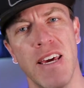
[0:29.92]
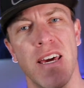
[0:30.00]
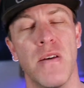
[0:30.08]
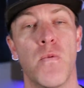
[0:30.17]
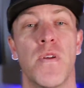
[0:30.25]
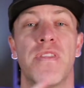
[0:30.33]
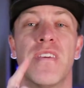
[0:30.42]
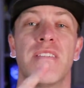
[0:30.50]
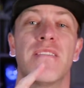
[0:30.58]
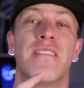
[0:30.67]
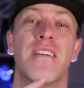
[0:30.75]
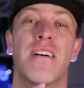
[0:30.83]
And what
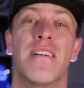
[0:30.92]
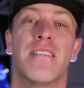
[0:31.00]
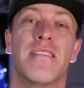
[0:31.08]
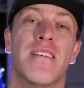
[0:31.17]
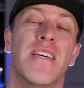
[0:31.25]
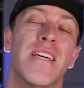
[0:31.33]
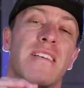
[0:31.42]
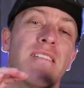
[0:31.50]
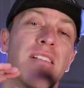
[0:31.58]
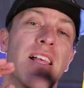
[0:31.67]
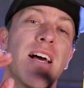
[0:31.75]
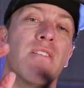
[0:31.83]
this does is
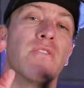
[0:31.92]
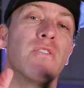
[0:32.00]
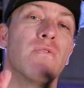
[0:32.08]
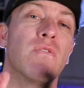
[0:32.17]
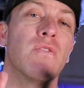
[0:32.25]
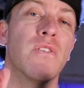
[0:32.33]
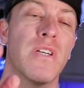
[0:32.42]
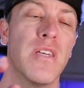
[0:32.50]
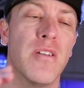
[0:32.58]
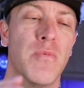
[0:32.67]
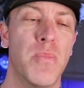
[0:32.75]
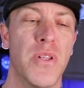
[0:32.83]
allows you to look
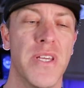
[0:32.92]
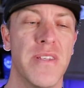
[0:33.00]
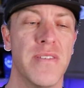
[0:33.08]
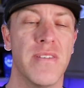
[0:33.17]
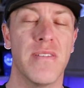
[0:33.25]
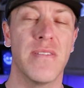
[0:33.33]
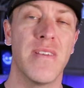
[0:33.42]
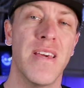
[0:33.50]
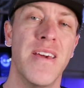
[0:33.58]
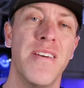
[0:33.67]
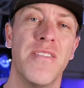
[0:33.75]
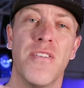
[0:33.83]
into places
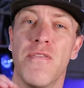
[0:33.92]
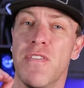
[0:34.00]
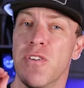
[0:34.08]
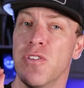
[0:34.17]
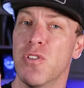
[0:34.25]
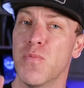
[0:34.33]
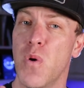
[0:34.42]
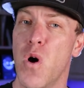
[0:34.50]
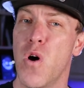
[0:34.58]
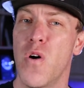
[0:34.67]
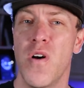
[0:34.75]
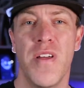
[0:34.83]
that are very
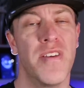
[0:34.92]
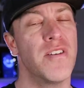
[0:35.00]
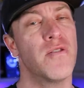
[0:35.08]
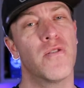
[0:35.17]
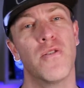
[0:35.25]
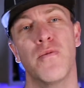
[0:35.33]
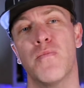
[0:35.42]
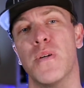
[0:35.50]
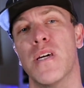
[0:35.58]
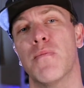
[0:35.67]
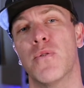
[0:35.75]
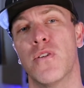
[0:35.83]
small that you couldn't
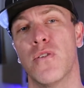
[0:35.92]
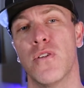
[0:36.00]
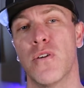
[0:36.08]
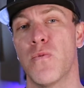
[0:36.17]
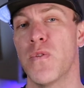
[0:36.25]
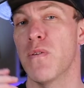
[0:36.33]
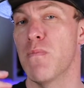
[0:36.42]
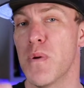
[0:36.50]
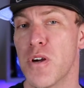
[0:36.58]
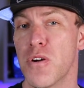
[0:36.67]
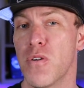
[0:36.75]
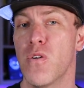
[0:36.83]
be able to look with a
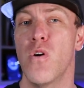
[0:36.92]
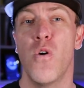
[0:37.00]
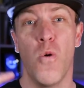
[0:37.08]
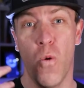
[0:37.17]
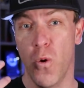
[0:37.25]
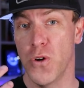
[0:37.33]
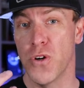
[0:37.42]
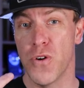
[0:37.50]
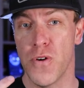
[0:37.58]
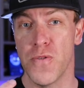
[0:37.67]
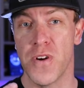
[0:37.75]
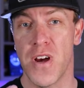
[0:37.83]
mirror or
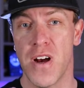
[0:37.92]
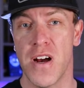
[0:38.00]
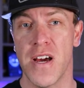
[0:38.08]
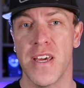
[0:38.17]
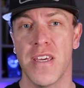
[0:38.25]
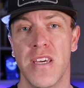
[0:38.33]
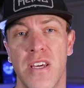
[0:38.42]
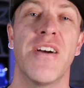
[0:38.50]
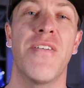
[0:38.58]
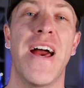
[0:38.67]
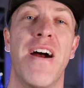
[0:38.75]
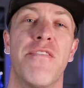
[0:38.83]
your own eye.
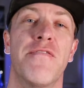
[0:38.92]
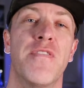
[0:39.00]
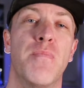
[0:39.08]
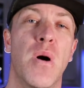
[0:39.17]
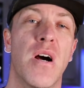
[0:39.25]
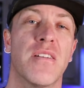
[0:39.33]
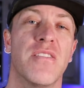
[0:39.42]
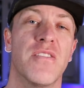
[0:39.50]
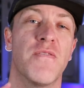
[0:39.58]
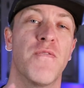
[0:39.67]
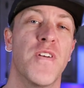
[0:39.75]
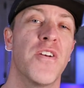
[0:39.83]
Now, out of the box,
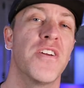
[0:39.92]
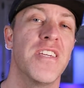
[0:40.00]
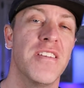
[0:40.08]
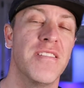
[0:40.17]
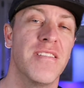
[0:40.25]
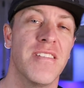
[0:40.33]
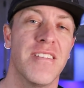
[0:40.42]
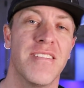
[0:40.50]
it's very easy to